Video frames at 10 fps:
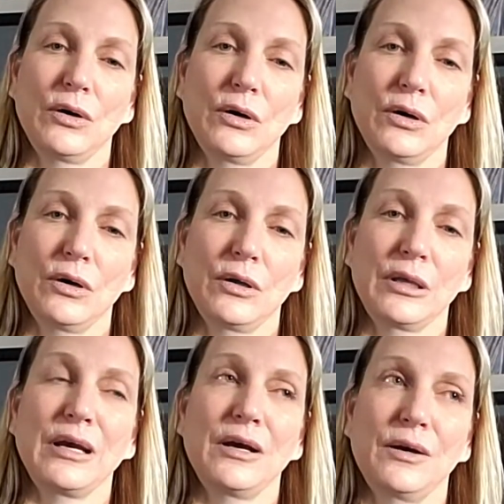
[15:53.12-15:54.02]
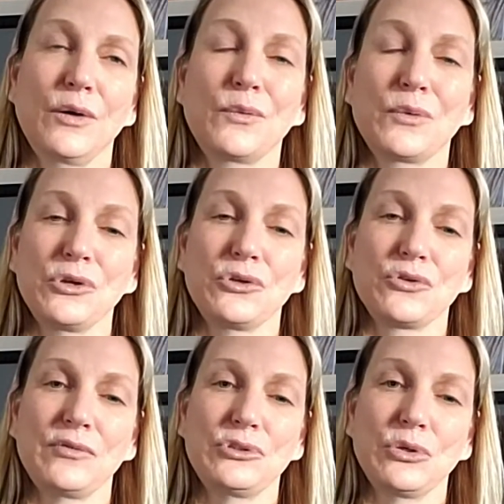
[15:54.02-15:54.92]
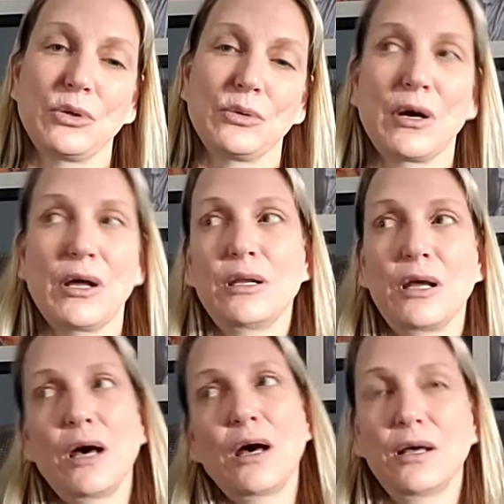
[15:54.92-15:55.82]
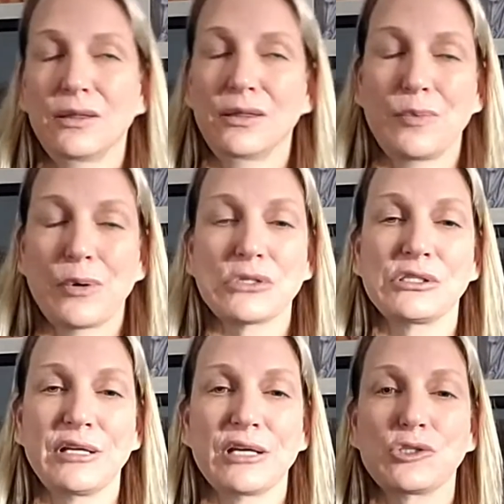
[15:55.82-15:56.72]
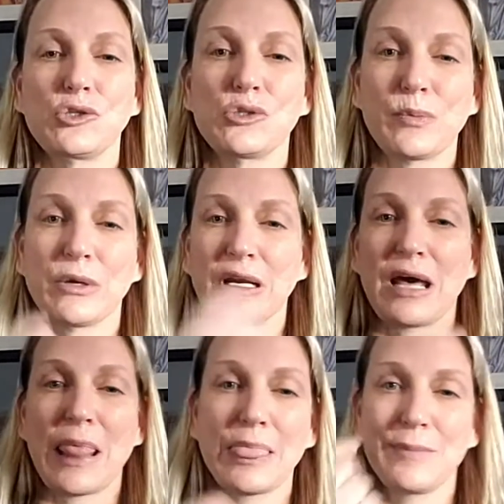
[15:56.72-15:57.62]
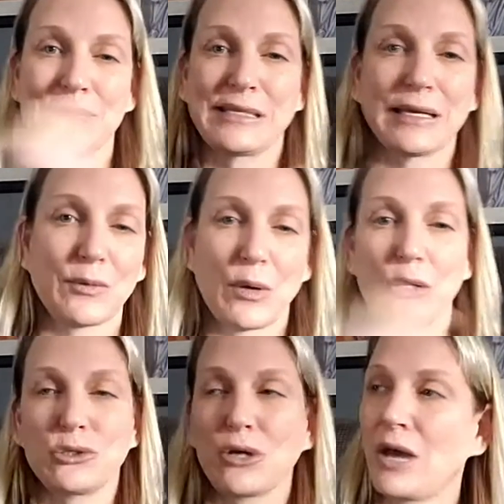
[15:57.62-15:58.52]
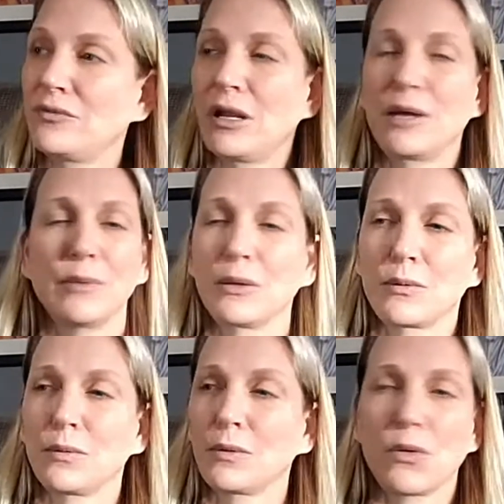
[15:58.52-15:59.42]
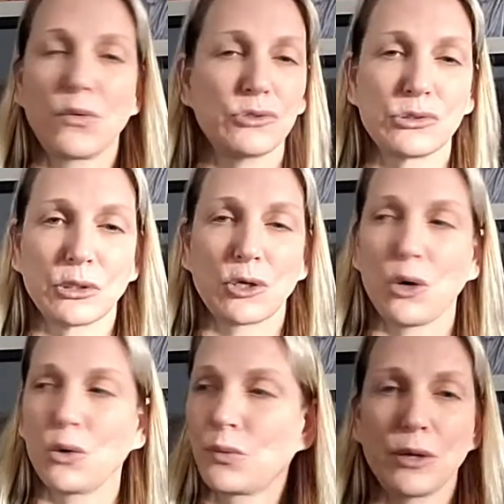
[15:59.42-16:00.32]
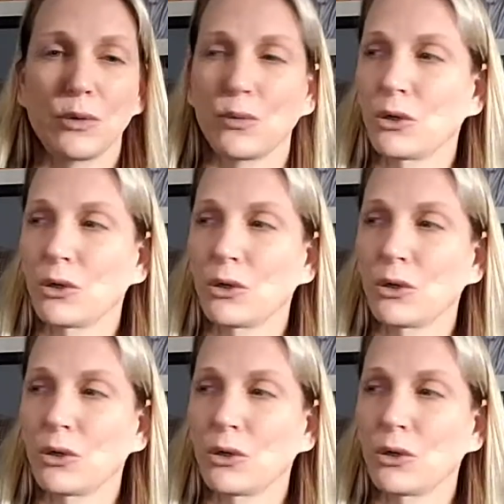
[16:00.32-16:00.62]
Yeah, or when you're driving to a run and the person next to you is putting on lipstick while you're driving. I'm like, we're going through a code 1. What are you